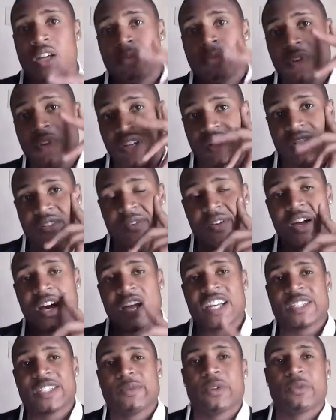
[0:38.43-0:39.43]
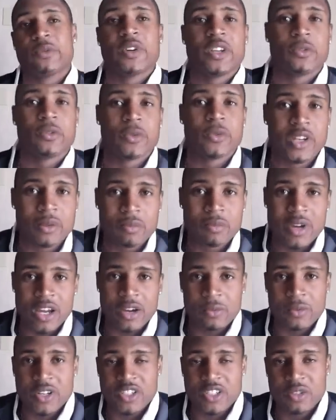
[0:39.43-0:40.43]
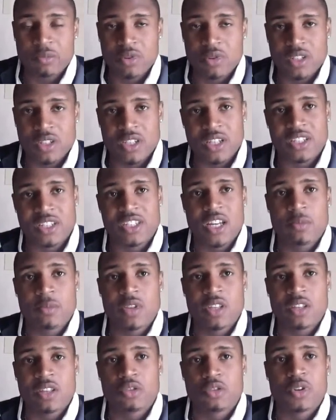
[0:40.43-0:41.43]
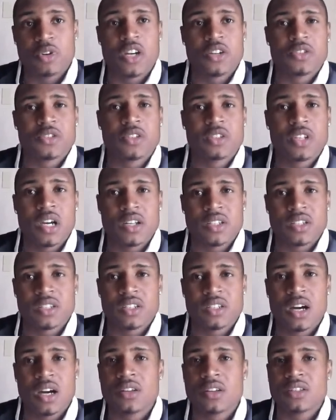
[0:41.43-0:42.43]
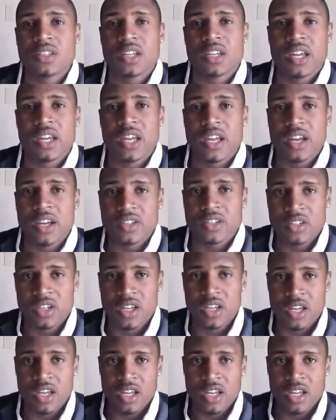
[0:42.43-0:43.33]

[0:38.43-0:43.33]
because of Heisman-winning running back Reggie Bush accepted $300,000 in cash